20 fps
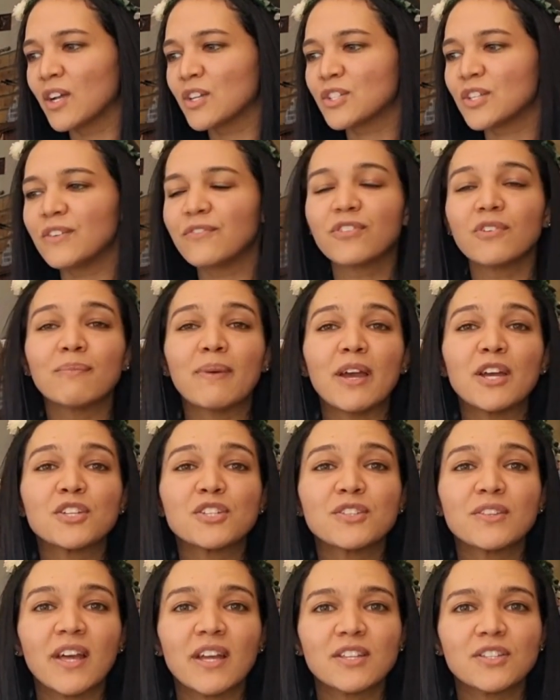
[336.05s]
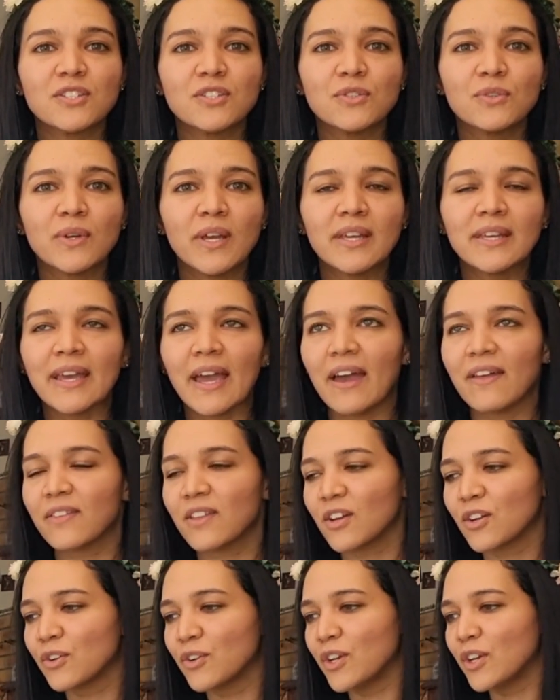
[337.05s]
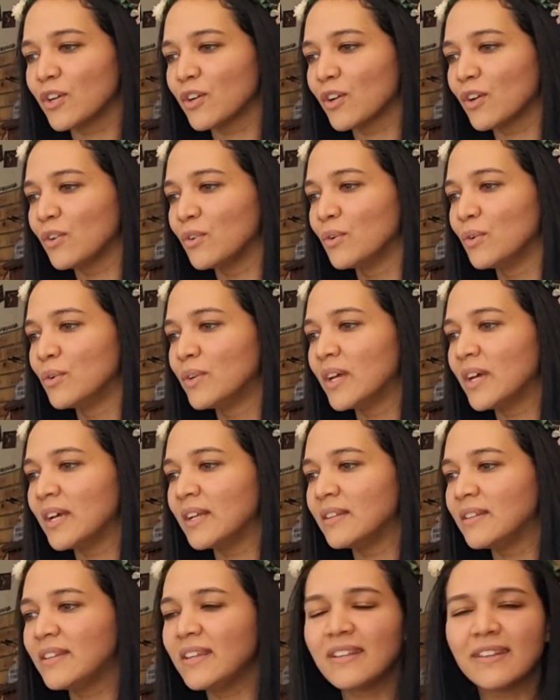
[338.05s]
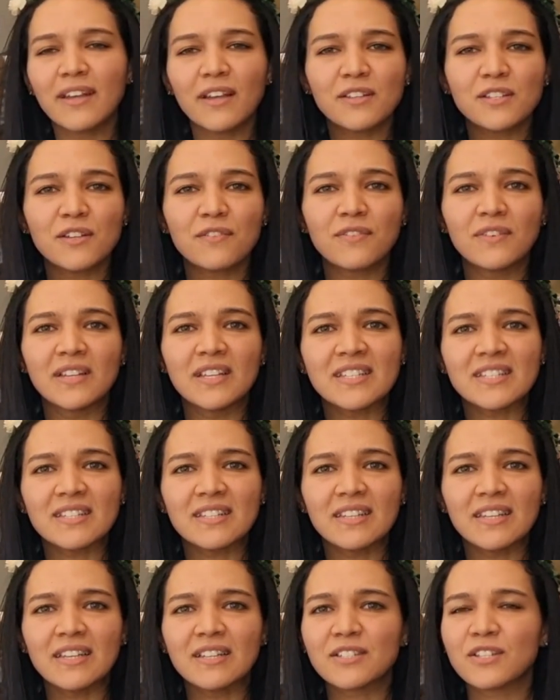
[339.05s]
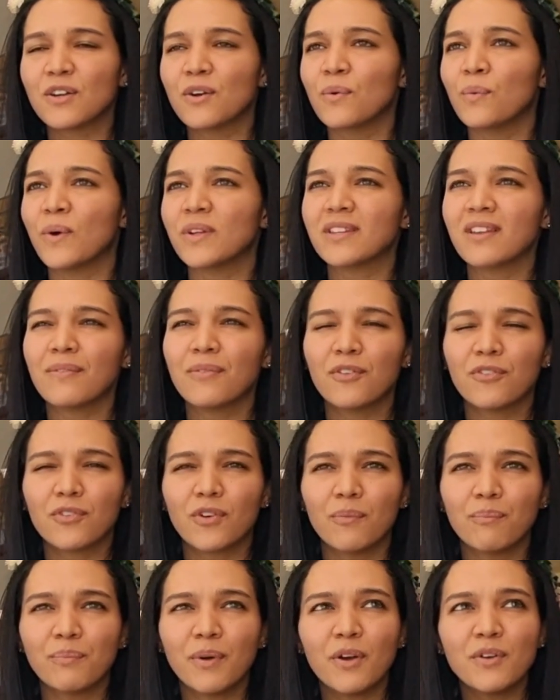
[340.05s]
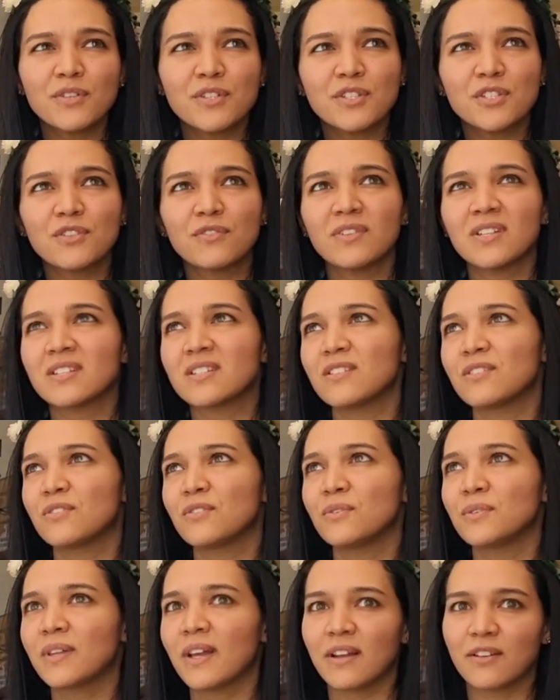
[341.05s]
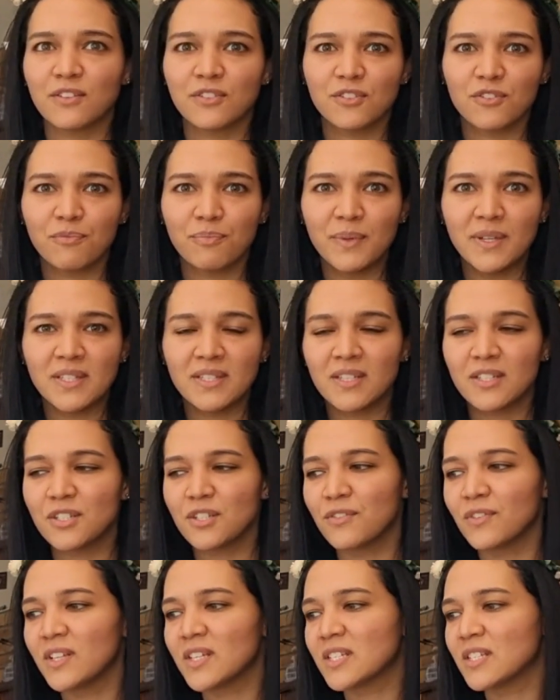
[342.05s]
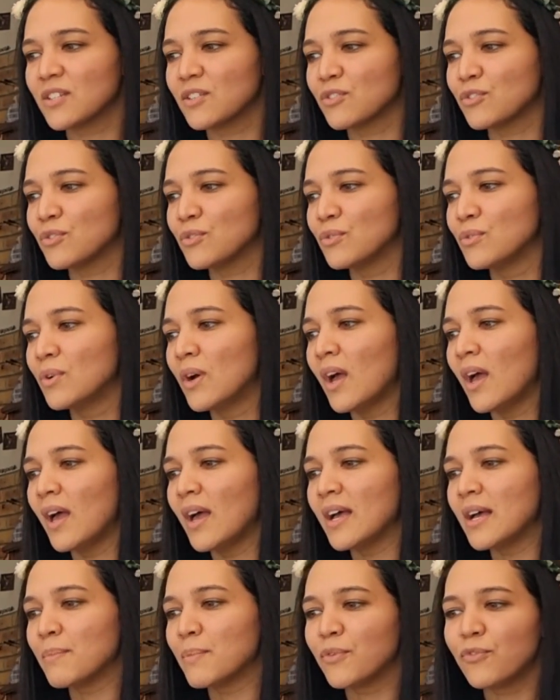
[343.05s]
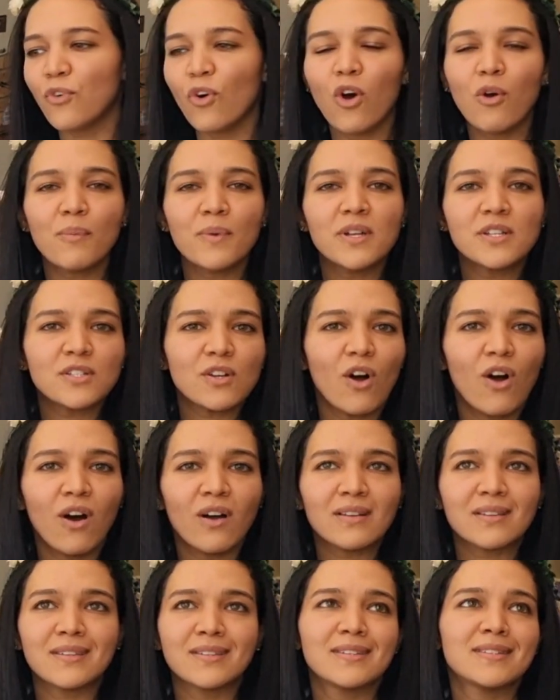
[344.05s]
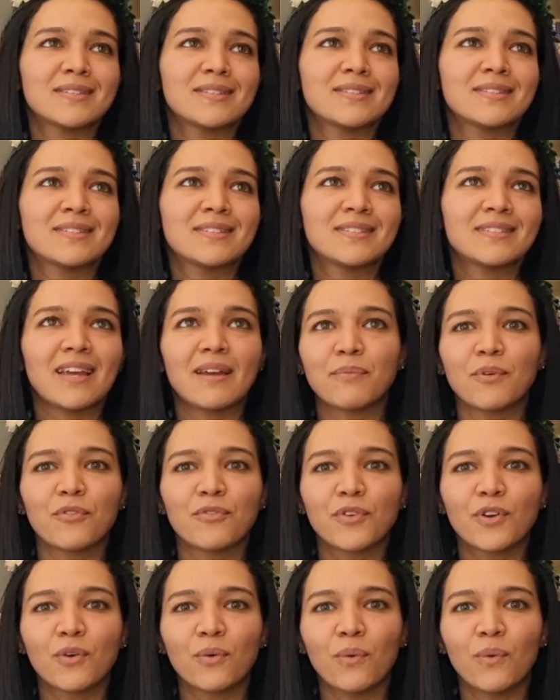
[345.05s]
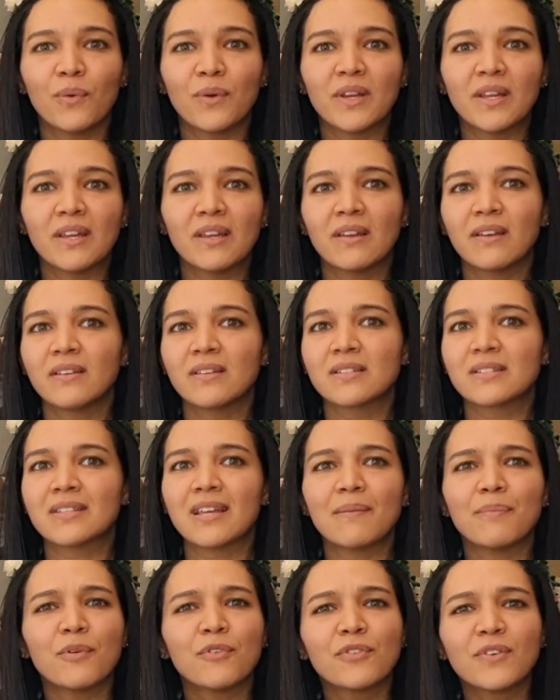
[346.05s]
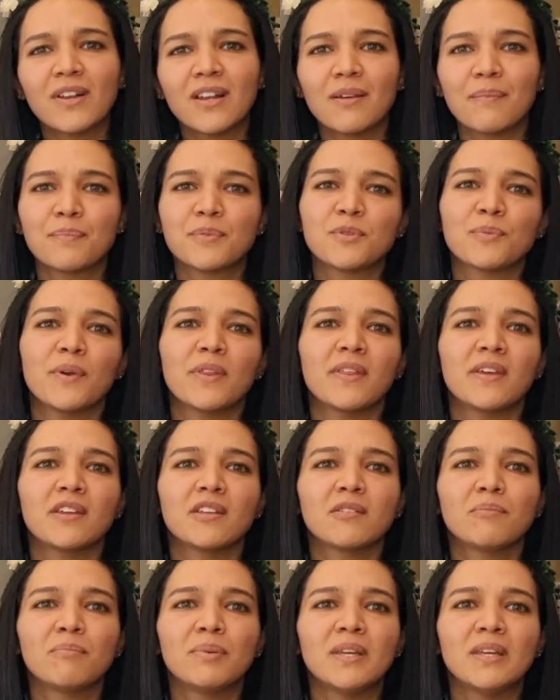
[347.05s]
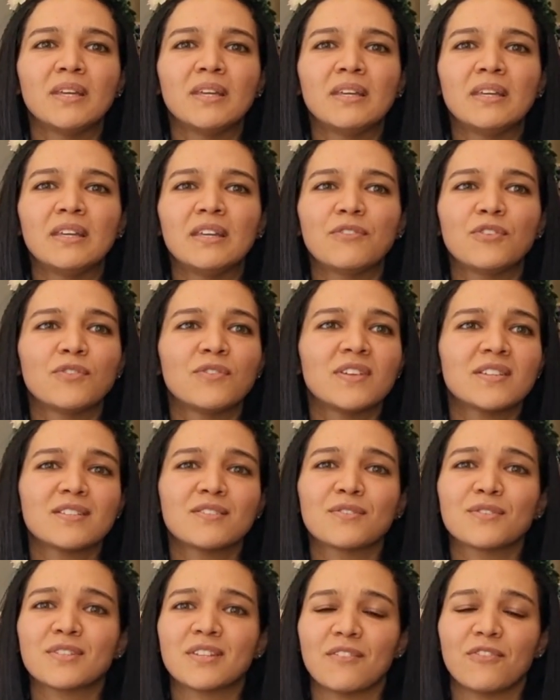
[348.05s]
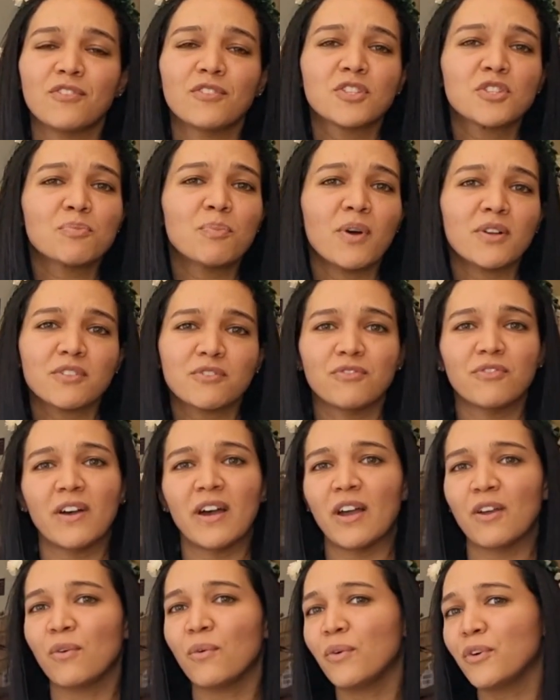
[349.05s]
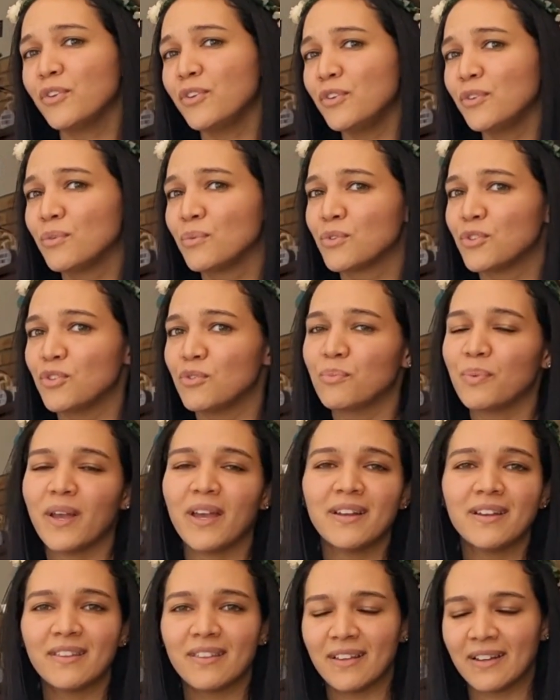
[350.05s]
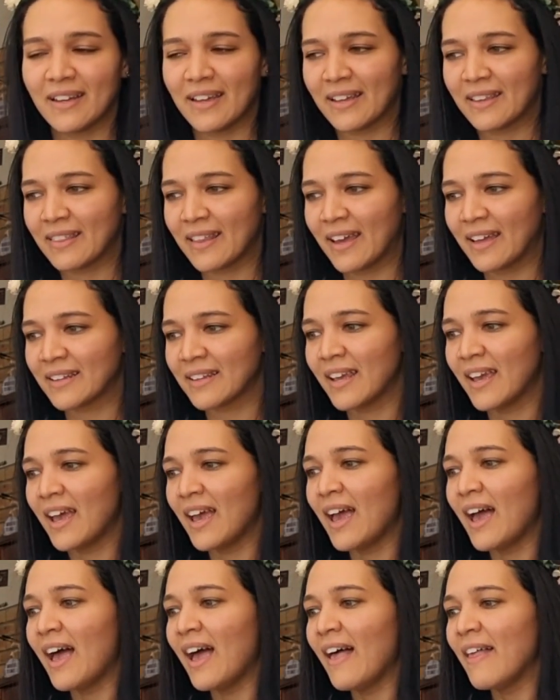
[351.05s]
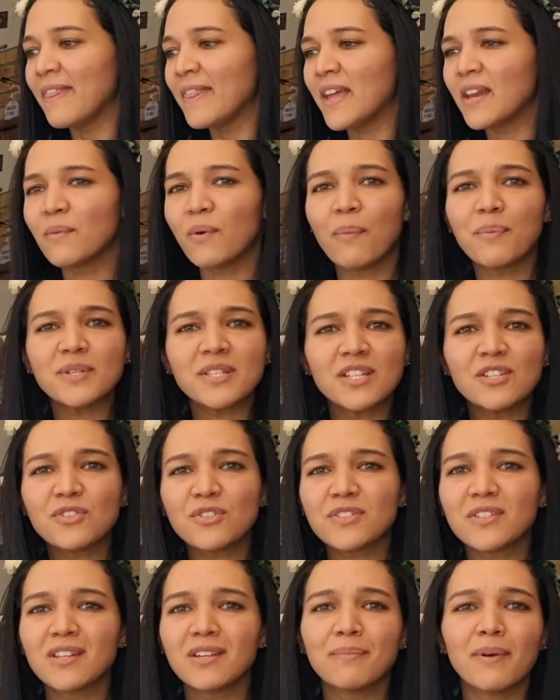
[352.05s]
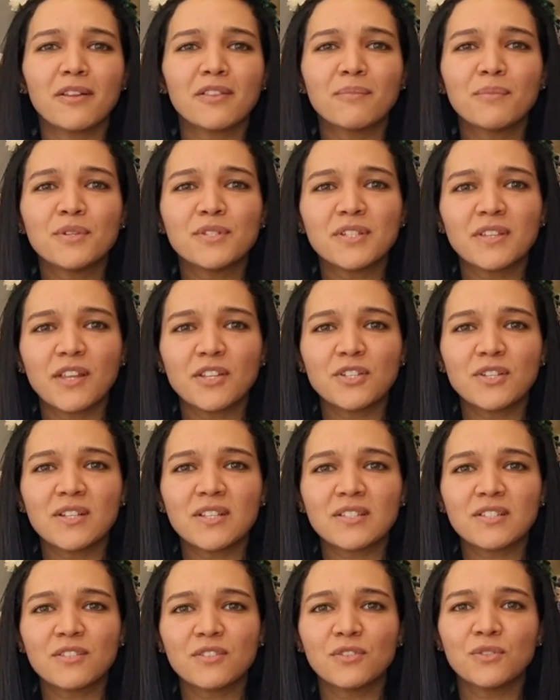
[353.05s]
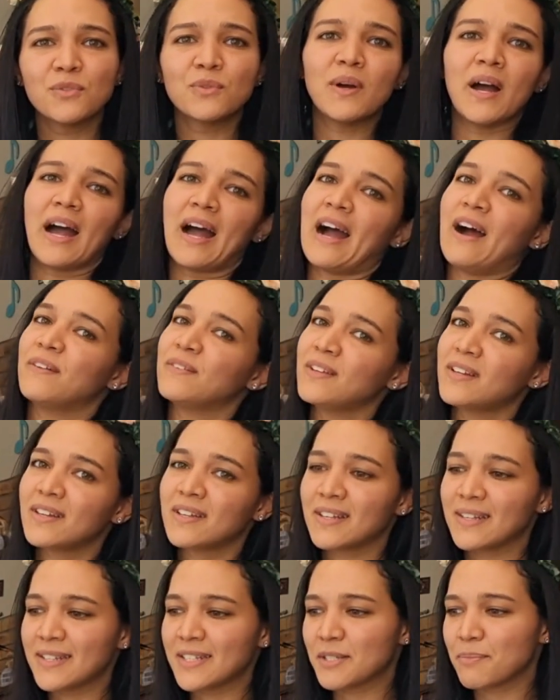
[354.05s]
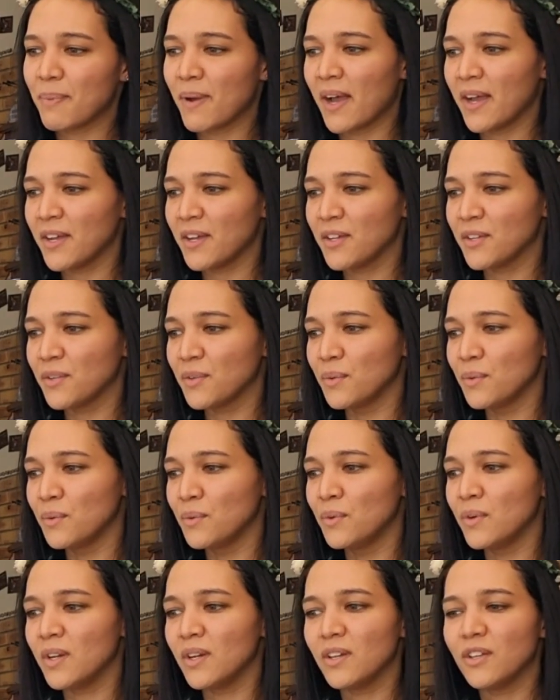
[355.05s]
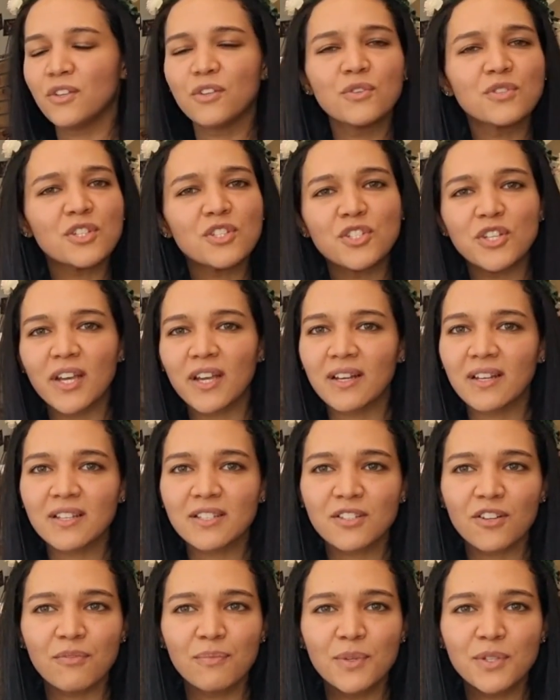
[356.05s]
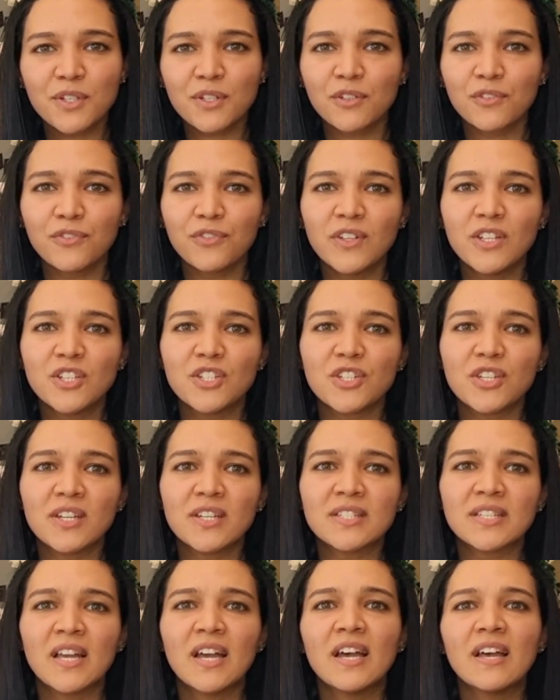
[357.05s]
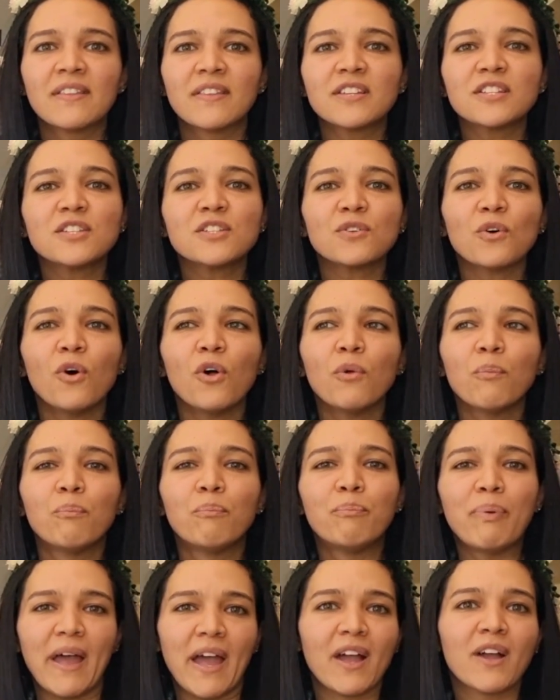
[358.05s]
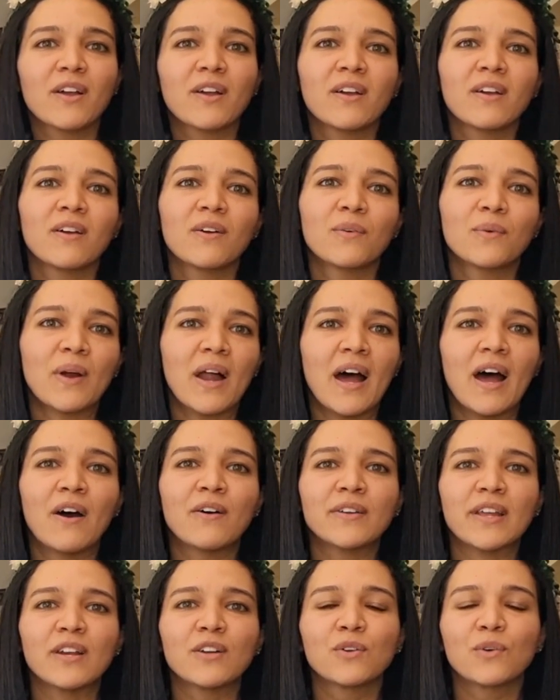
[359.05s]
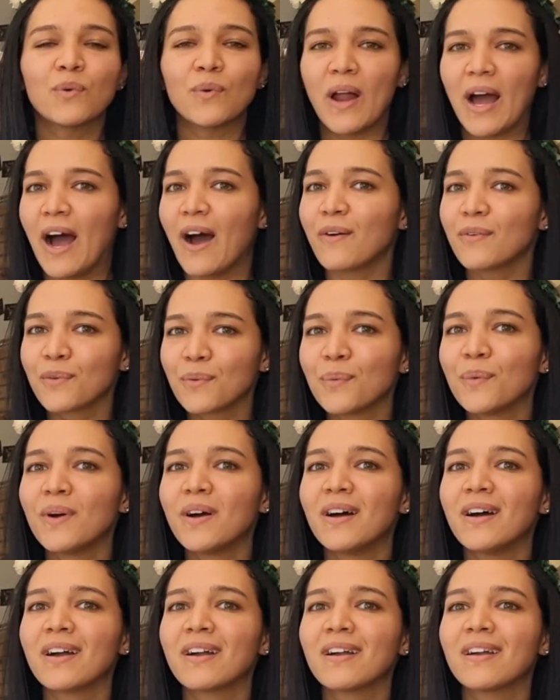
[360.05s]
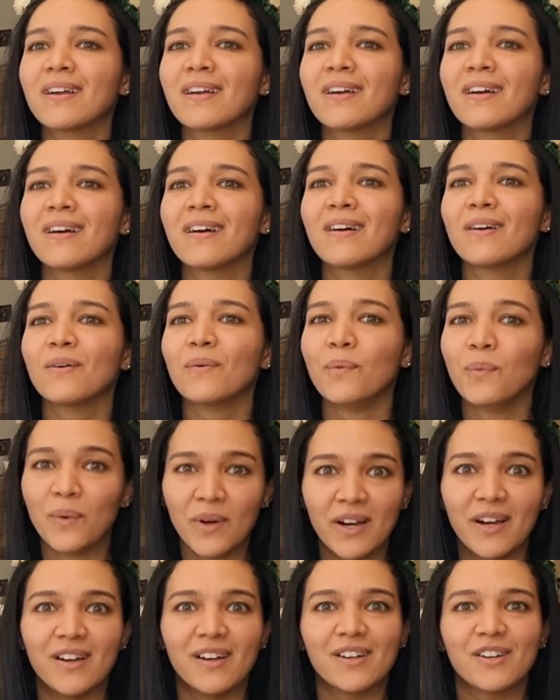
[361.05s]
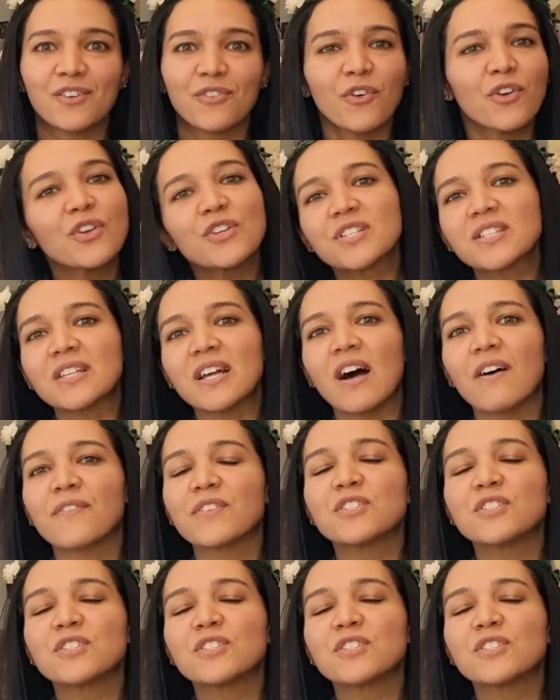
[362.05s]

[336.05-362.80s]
So information that you can gather could include details of listening, so what type of composers you've listened to, titles of pieces you've listened to, performers, artists, type of recordings, type of clips, whether it be if you've listened to stuff on Spotify or on YouTube, anything like that. Then what was interesting about the music that you listened to? How did it inspire you? Use a checklist of musical features. This is all background and groundwork work for yourself.